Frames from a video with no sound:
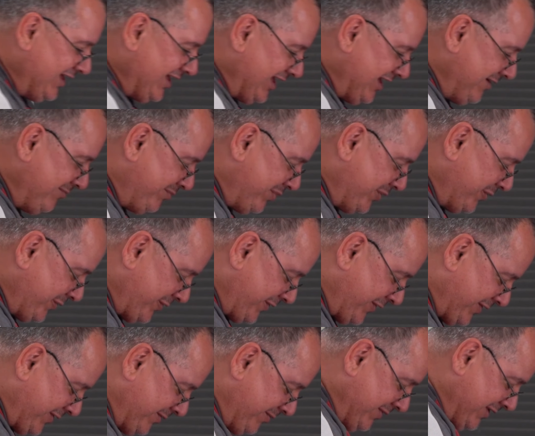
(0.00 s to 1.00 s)
imports
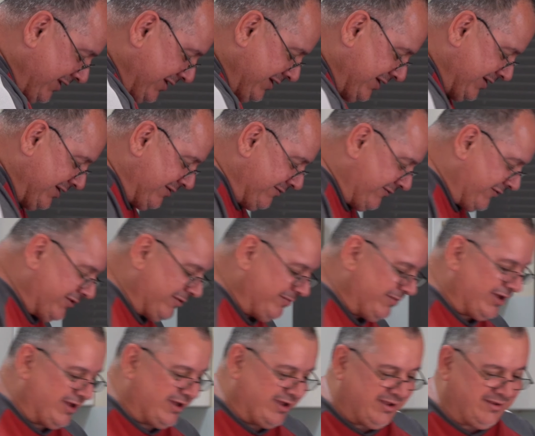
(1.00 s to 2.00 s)
them
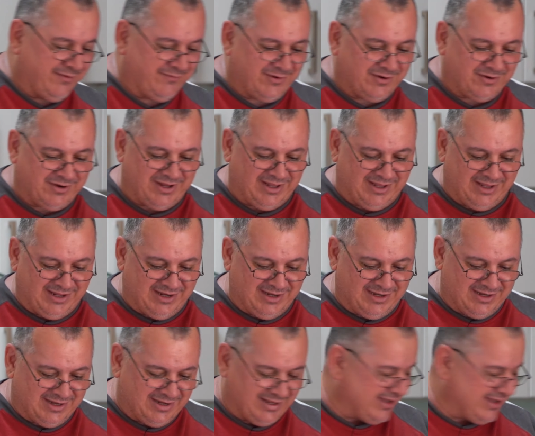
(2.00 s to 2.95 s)
from over in